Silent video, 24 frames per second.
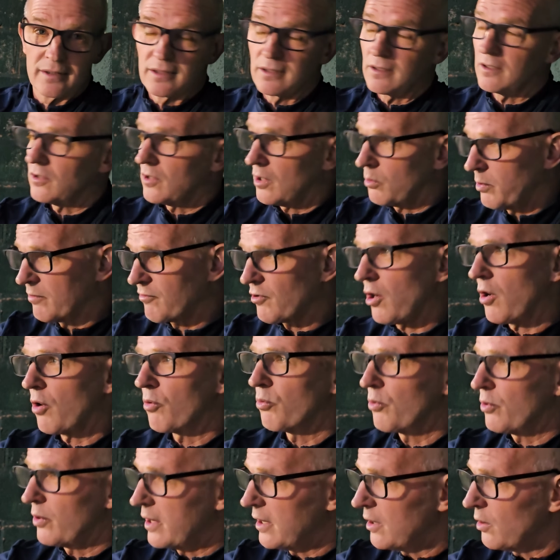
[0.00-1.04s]
You know, we've got a
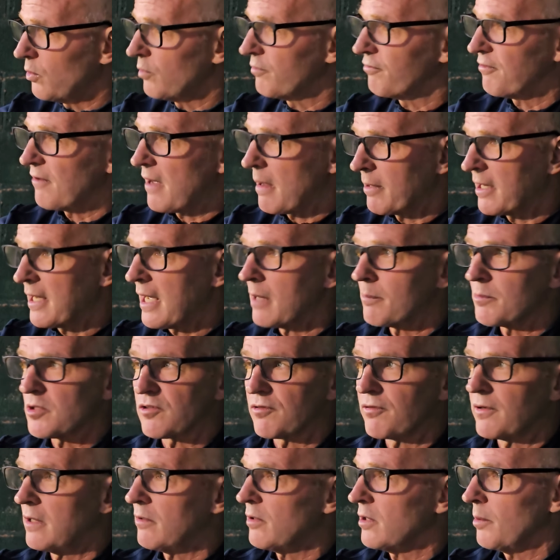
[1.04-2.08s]
real family
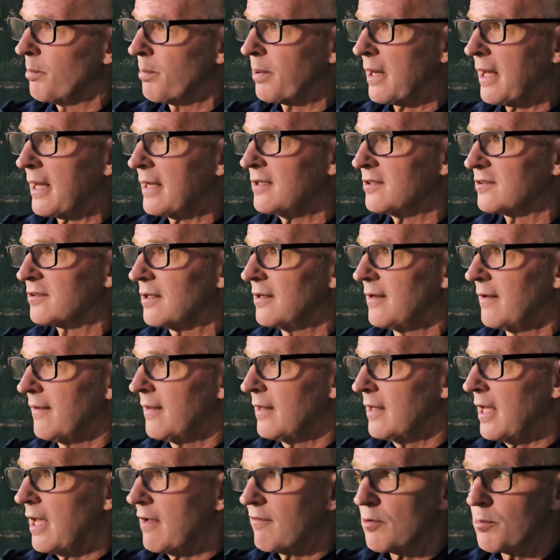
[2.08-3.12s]
atmosphere at the place.
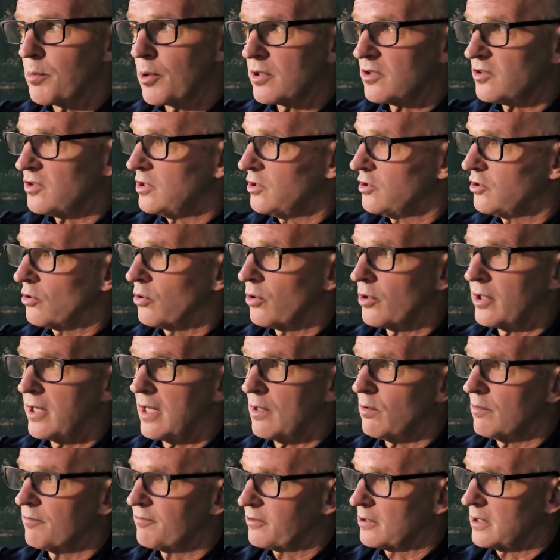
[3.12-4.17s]
Everybody's enjoying
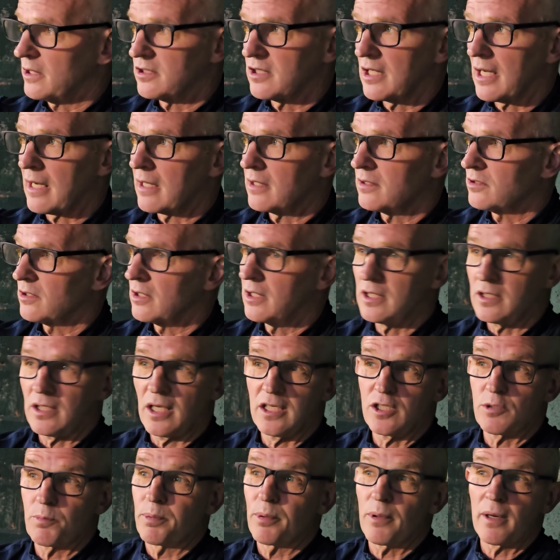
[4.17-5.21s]
it, up for the challenge, and
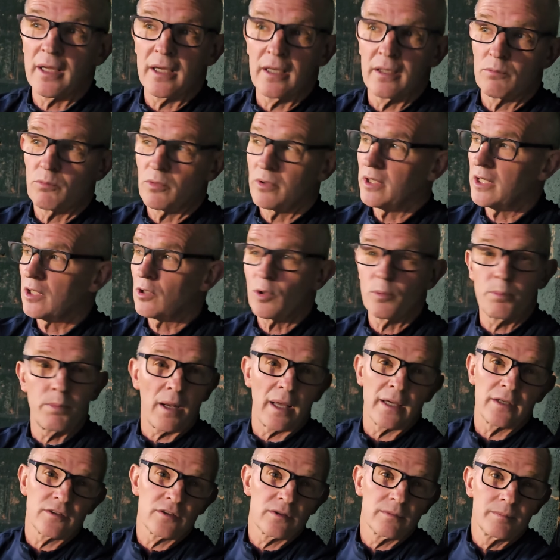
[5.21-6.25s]
it's brilliant. We're in a good
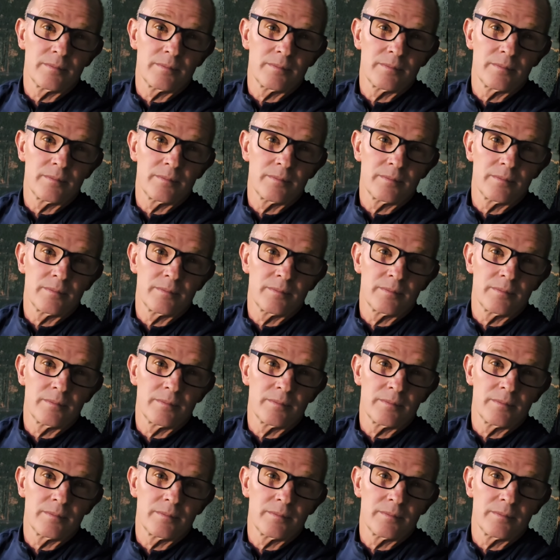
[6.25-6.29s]
place.